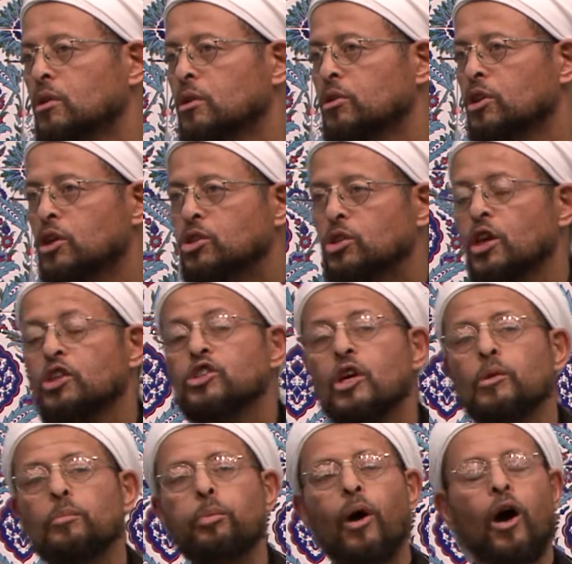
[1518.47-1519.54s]
This
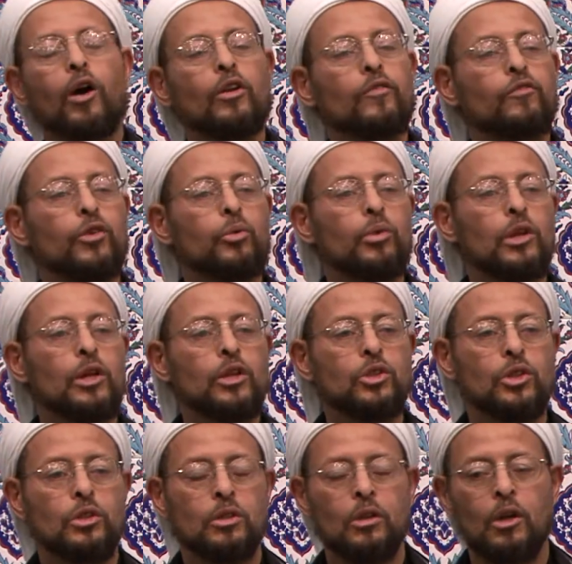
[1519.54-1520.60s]
isn't part of the
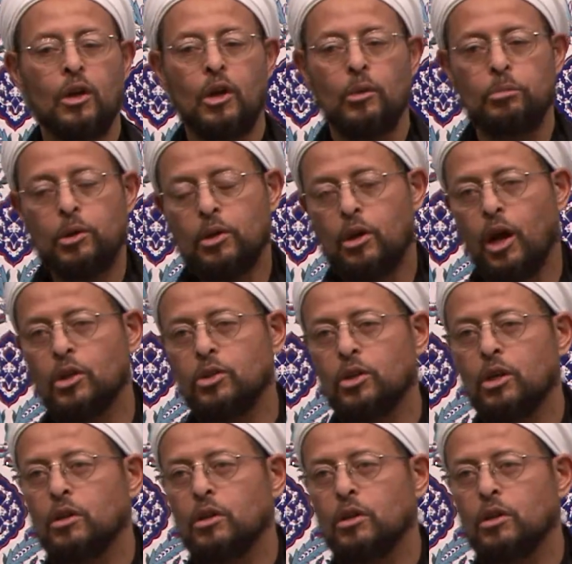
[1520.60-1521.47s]
religion because